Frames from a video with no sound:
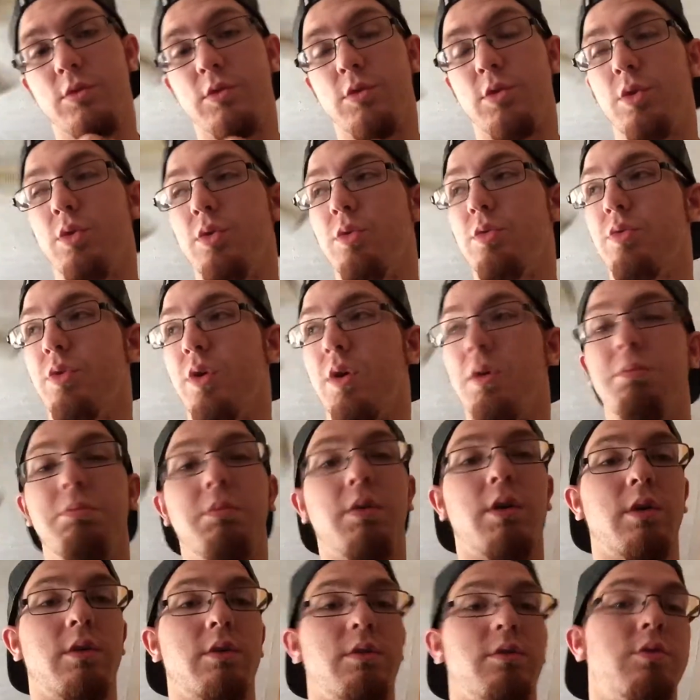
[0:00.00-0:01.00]
to
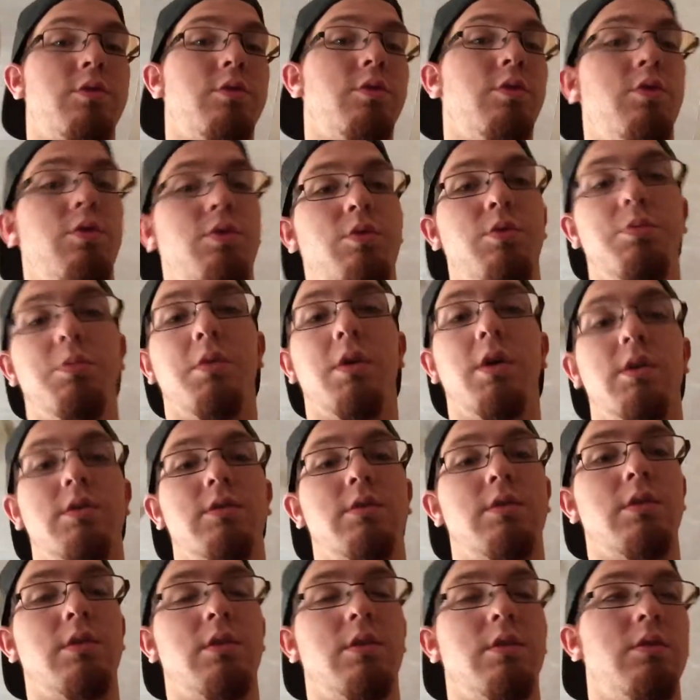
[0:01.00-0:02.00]

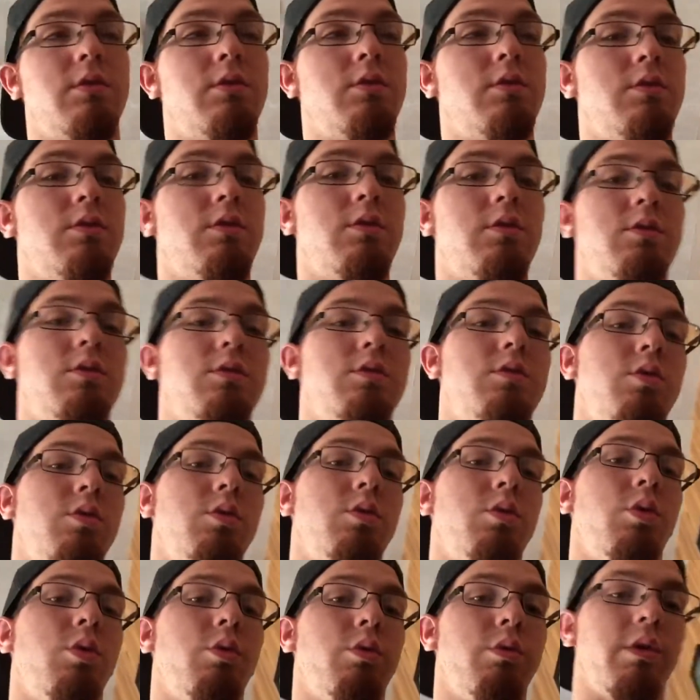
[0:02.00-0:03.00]
Moncton
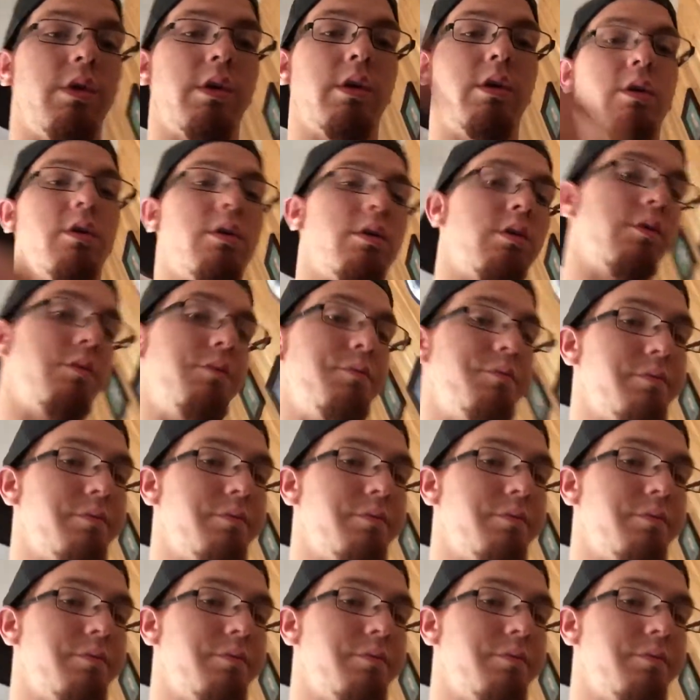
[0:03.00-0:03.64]
to over here.